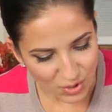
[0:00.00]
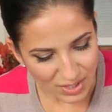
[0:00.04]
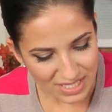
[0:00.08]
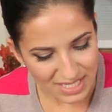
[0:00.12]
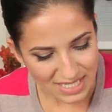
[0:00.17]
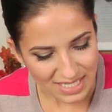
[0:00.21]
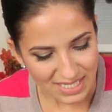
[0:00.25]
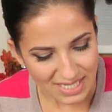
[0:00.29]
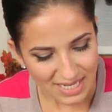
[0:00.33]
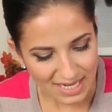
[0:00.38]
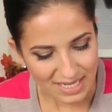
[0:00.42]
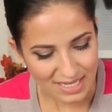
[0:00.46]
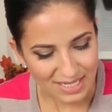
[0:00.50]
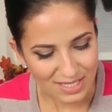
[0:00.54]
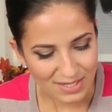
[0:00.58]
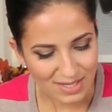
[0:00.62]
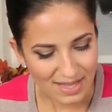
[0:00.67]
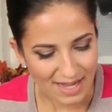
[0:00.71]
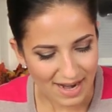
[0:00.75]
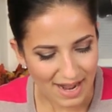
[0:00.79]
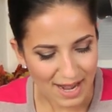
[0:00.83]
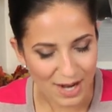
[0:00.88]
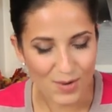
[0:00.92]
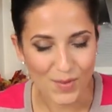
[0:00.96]
so it sticks to
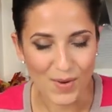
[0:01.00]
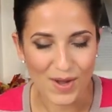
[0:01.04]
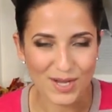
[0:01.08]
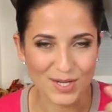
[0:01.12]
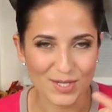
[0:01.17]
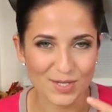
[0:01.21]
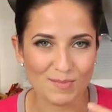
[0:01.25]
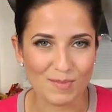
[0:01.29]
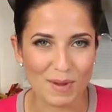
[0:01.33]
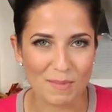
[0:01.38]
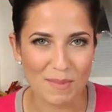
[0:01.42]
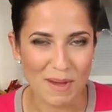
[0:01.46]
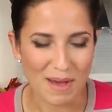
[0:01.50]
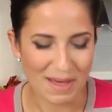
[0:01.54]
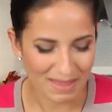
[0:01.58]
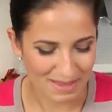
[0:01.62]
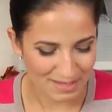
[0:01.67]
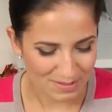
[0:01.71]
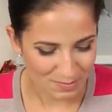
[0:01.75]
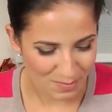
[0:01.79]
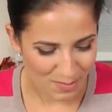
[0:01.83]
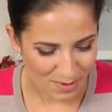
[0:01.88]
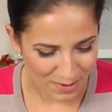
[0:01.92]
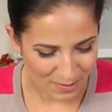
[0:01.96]
that egg wash. My mouth
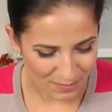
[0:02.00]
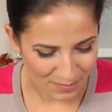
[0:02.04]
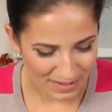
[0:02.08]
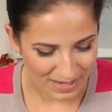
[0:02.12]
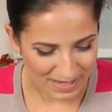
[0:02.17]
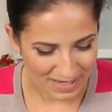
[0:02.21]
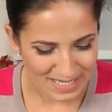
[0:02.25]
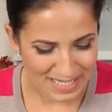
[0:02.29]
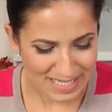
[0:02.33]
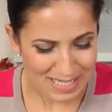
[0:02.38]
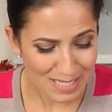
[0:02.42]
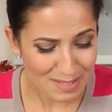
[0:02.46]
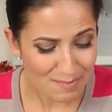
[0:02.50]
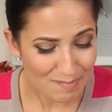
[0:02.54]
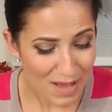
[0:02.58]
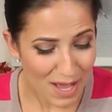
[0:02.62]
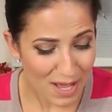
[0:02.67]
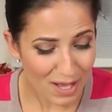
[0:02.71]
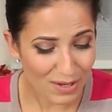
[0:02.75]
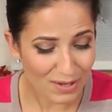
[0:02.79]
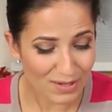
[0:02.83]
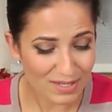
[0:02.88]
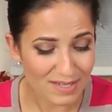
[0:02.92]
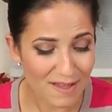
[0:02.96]
is watering. It
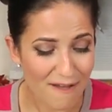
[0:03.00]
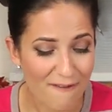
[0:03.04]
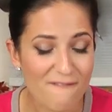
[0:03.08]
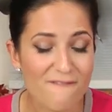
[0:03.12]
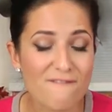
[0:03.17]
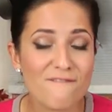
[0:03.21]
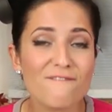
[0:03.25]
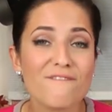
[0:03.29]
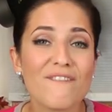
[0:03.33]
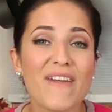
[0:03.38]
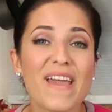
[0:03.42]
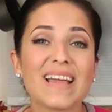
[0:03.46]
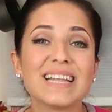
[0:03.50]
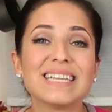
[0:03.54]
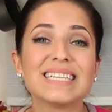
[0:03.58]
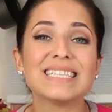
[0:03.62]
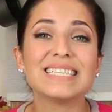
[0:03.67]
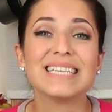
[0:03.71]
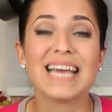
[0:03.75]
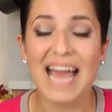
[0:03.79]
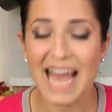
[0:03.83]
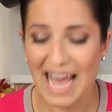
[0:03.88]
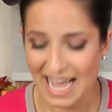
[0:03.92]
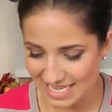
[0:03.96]
smells
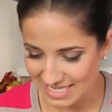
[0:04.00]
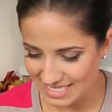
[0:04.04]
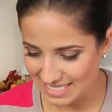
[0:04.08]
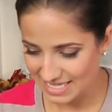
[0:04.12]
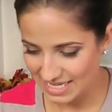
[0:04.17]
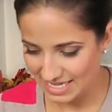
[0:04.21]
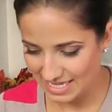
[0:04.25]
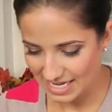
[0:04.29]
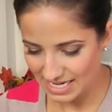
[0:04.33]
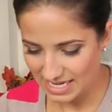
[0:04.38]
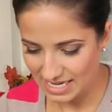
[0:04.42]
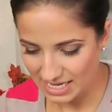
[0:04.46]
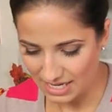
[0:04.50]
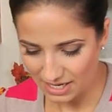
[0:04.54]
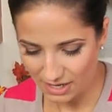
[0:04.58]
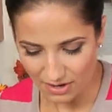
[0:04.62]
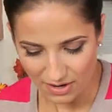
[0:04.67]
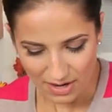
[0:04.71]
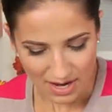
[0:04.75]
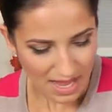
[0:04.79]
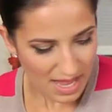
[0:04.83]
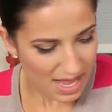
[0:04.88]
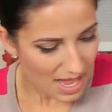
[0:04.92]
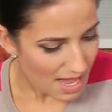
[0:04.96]
fantastic in
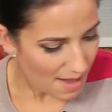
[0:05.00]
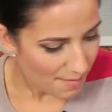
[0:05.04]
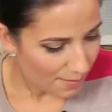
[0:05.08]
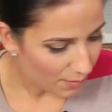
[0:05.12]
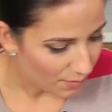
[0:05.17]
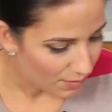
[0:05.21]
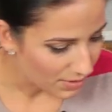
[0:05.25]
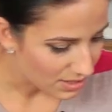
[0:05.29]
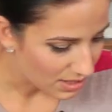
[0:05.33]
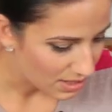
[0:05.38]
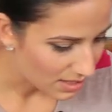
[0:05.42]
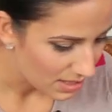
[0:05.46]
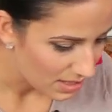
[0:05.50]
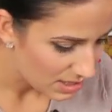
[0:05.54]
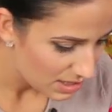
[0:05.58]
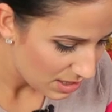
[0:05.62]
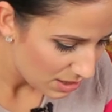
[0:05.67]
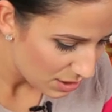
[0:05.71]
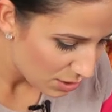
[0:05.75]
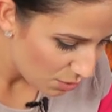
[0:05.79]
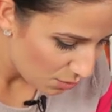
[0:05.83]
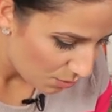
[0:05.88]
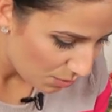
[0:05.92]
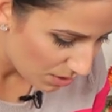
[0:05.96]
here. I'm going to
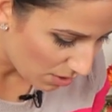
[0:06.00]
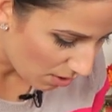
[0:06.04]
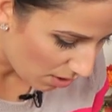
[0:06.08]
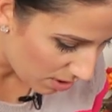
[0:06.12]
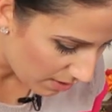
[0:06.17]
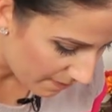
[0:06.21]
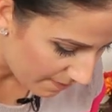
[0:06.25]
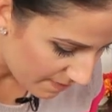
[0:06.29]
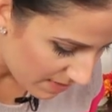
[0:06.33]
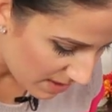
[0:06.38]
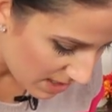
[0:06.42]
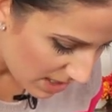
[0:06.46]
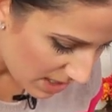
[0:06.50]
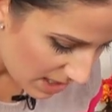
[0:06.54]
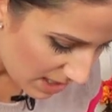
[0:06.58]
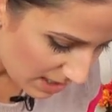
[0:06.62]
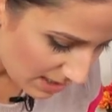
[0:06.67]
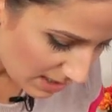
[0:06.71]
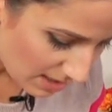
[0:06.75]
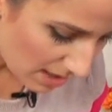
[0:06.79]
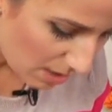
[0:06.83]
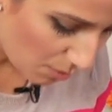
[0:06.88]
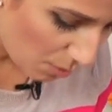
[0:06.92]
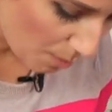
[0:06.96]
continue with all of
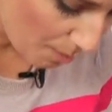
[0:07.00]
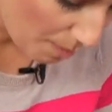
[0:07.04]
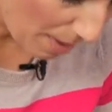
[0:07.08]
these, and then